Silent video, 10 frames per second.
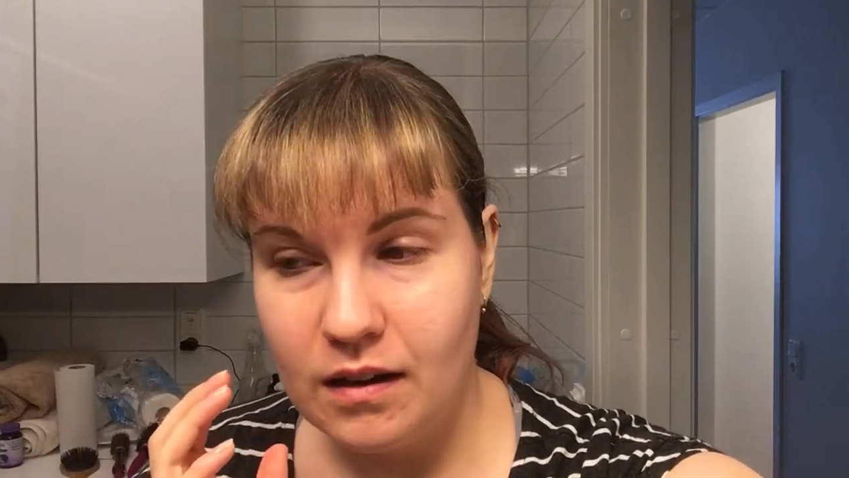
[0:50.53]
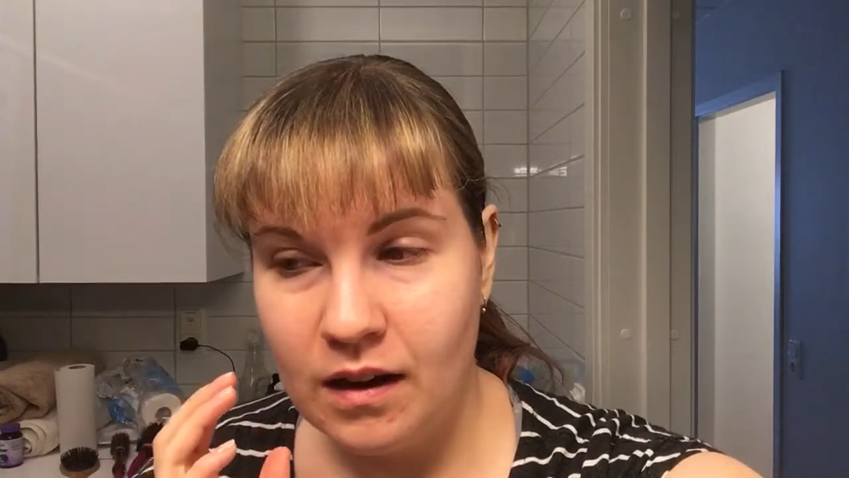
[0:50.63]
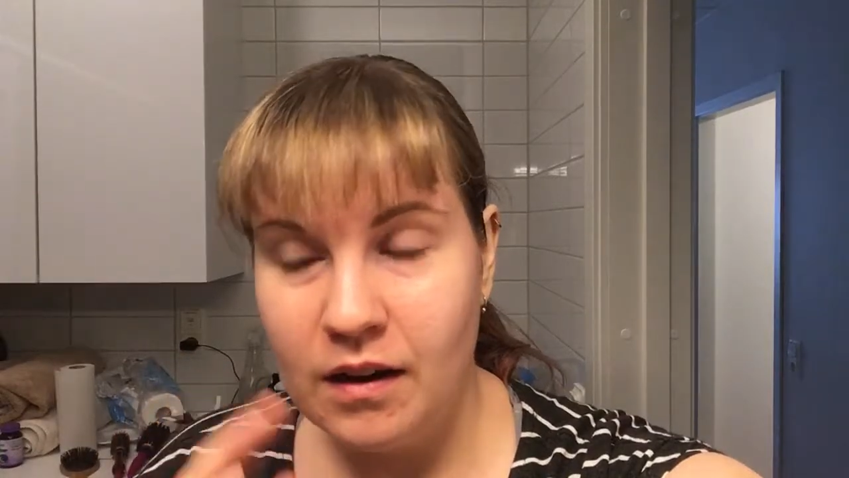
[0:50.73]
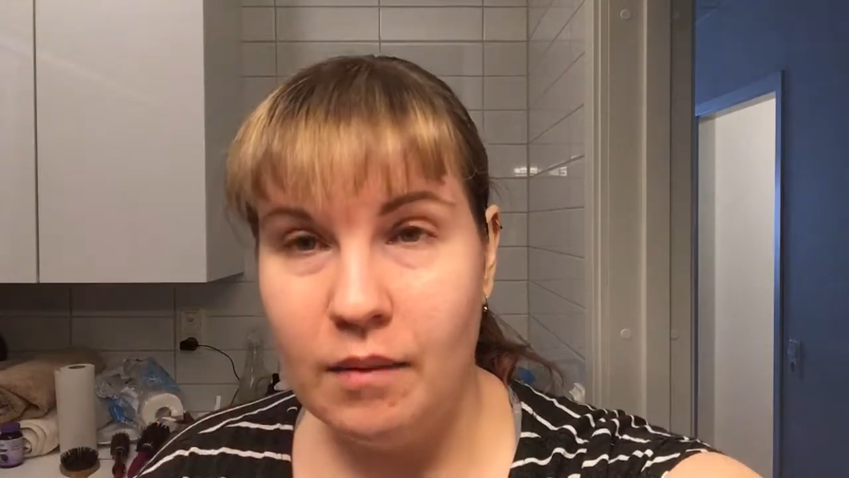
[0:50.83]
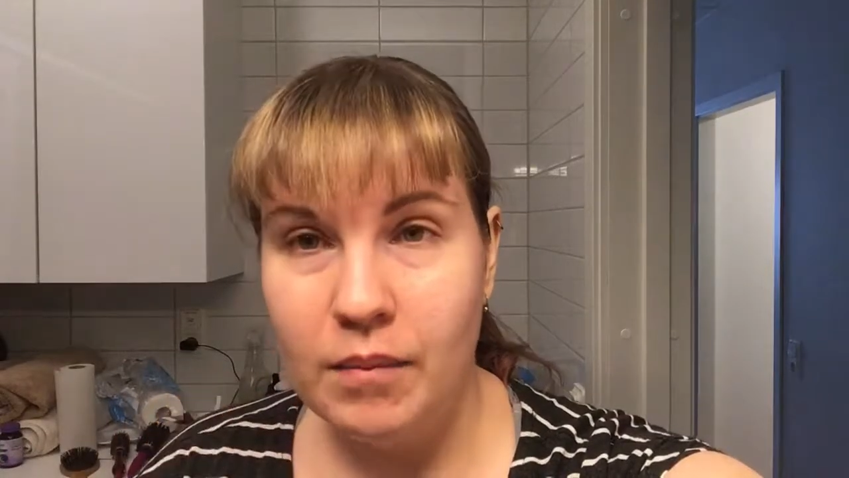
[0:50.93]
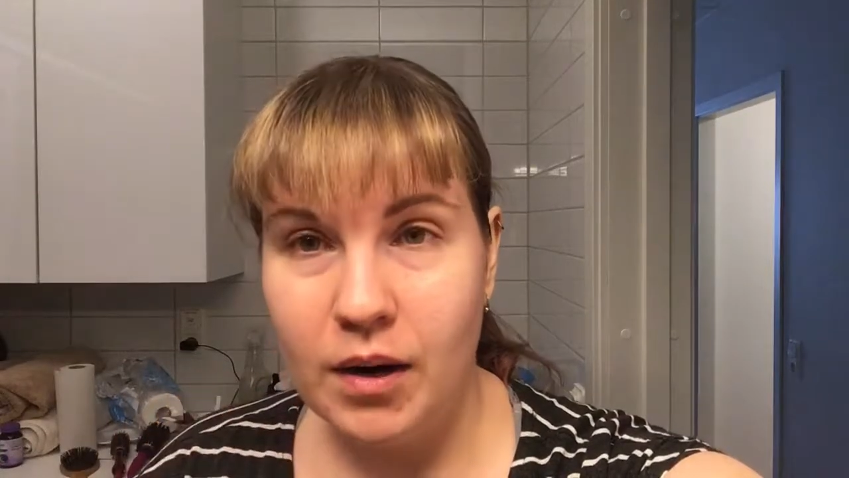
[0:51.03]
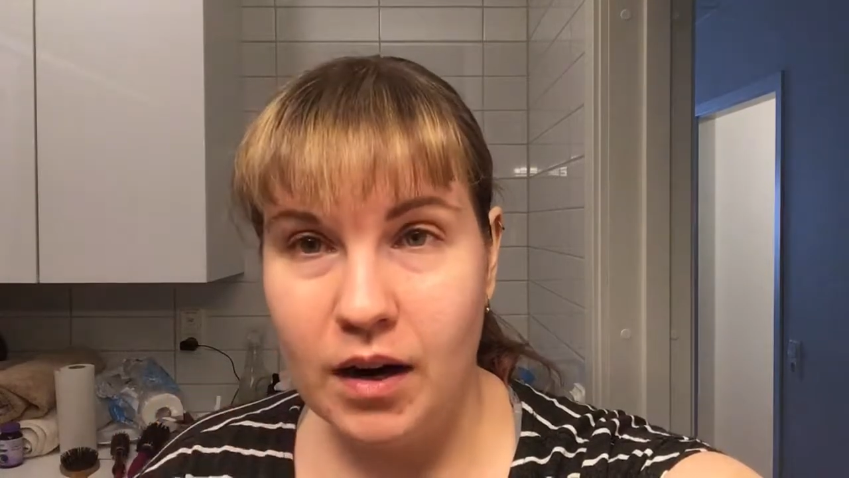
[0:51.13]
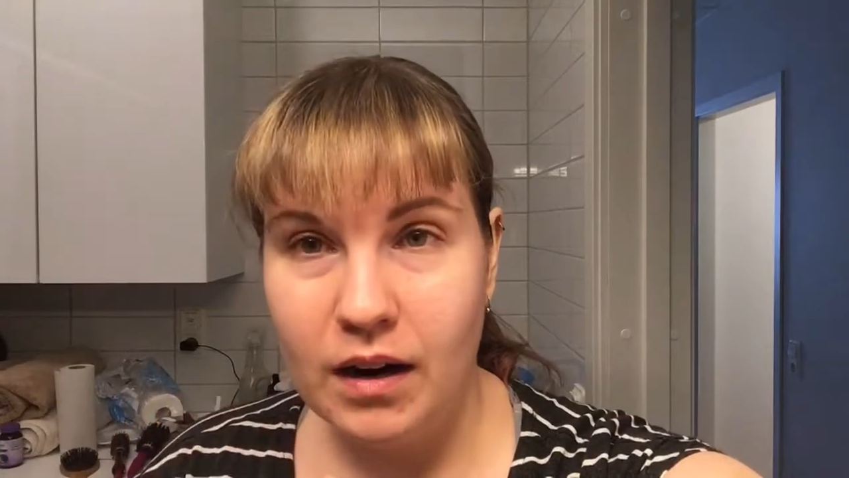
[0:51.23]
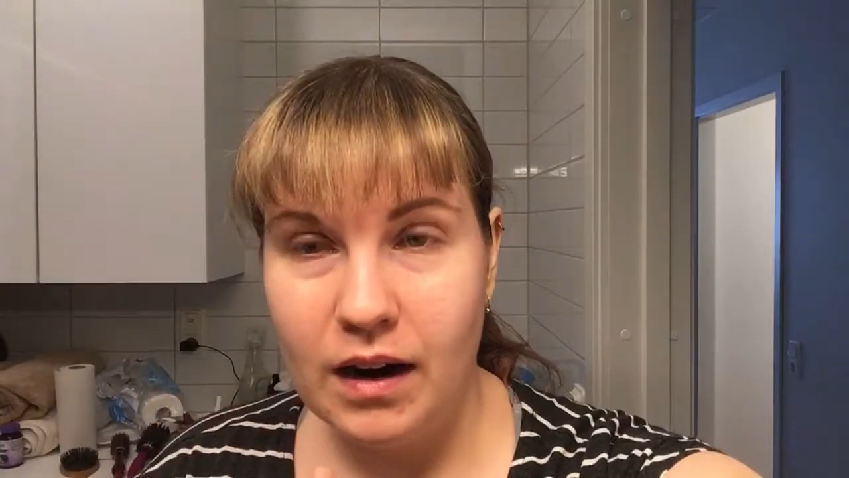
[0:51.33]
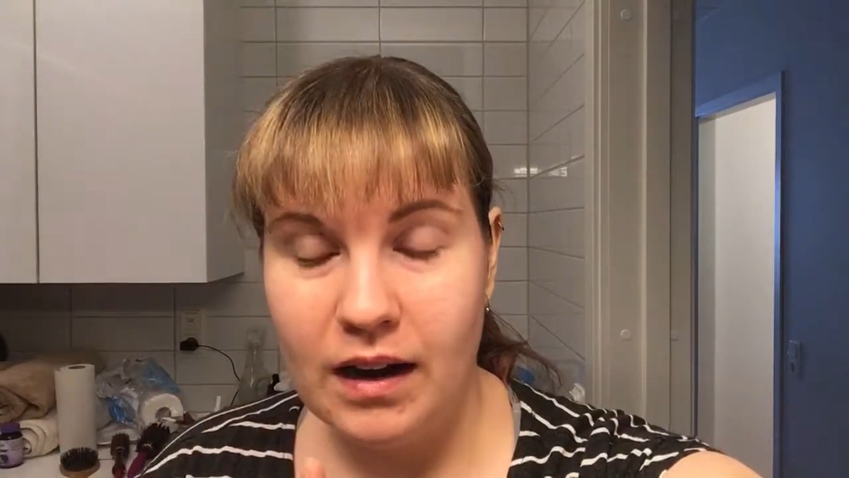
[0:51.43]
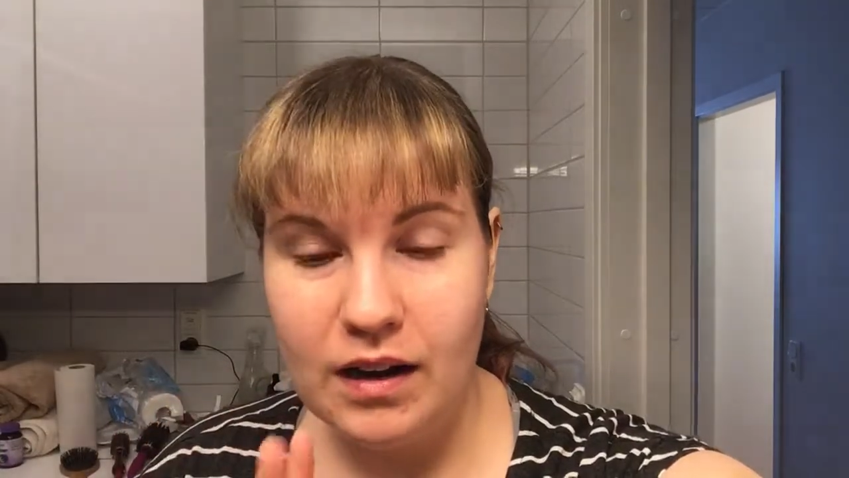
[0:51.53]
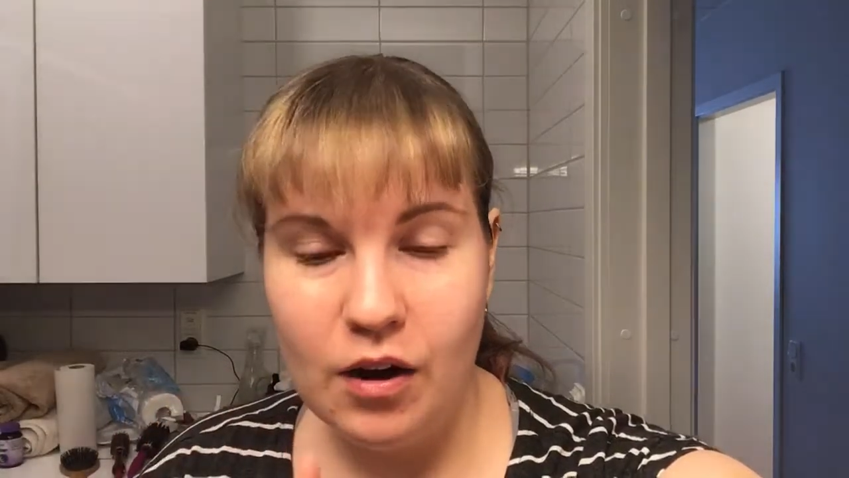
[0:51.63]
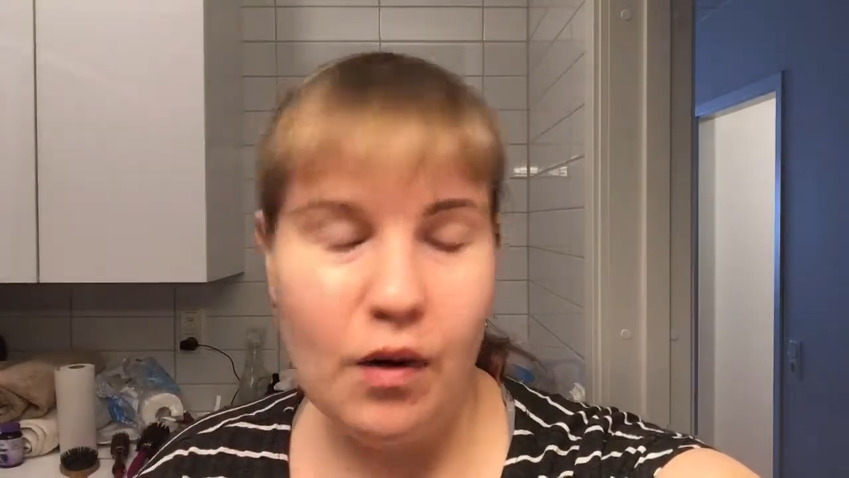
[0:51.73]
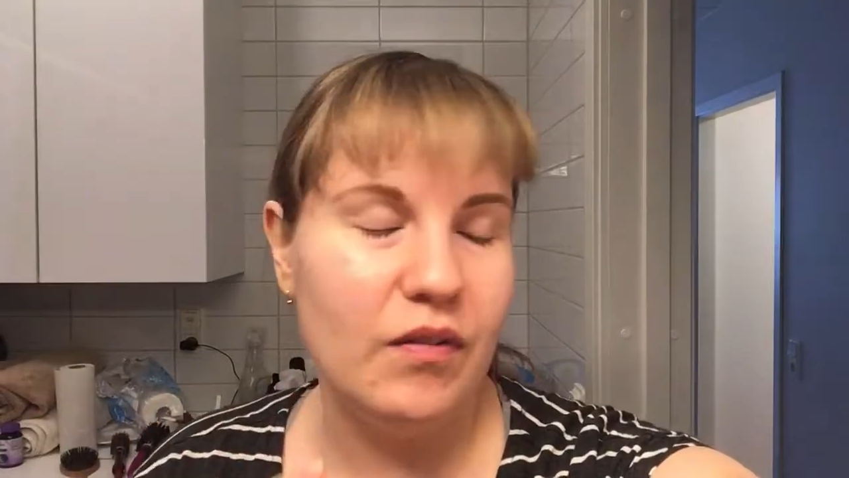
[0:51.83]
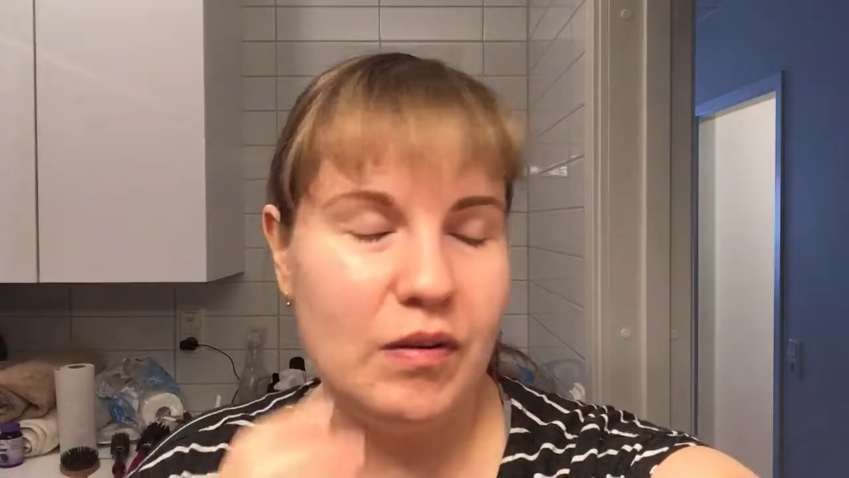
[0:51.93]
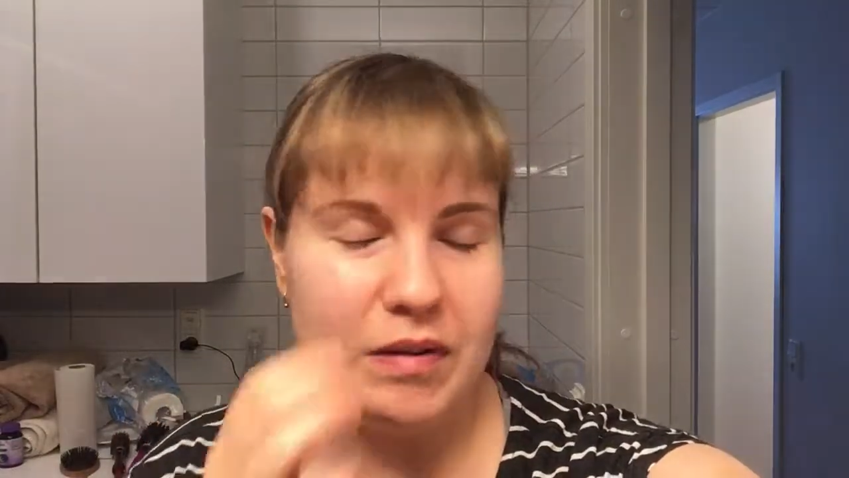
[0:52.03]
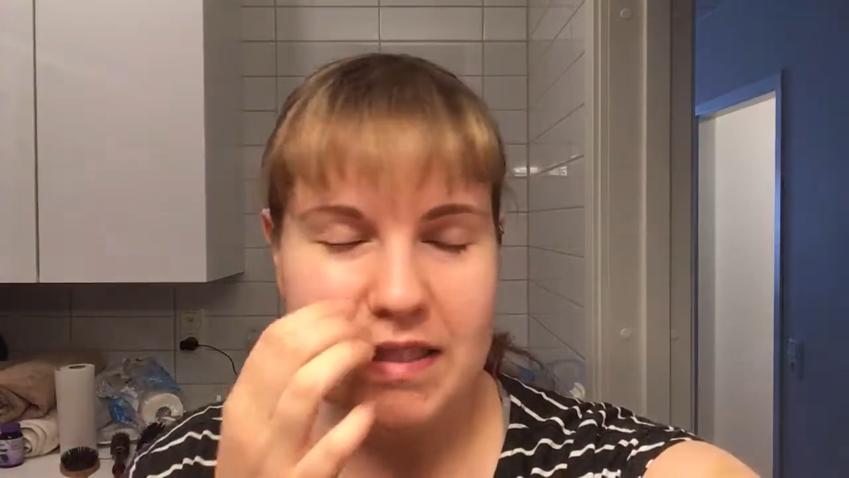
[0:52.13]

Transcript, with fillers: a number, and I know everyone